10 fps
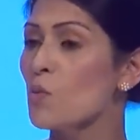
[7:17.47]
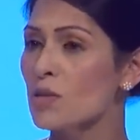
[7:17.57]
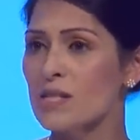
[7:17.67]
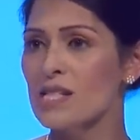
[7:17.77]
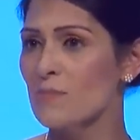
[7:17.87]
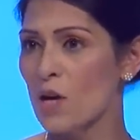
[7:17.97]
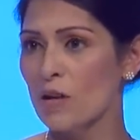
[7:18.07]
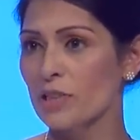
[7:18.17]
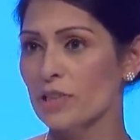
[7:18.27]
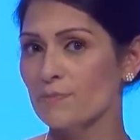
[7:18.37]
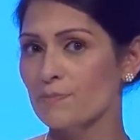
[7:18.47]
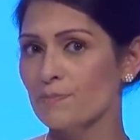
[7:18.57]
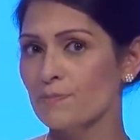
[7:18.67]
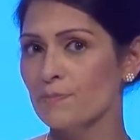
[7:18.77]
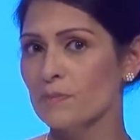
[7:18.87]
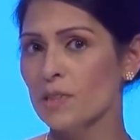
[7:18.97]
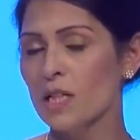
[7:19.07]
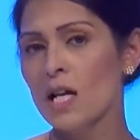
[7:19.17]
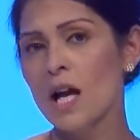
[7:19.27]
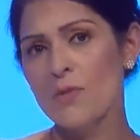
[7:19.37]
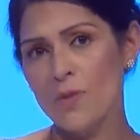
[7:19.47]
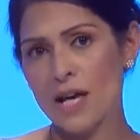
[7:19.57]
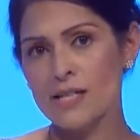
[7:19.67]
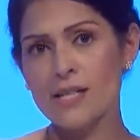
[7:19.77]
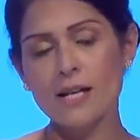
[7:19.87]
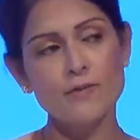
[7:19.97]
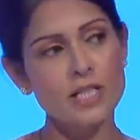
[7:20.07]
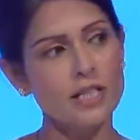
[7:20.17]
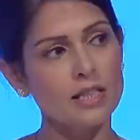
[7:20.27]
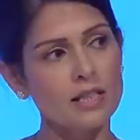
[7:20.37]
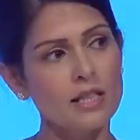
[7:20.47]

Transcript: was inspiring. Their safety,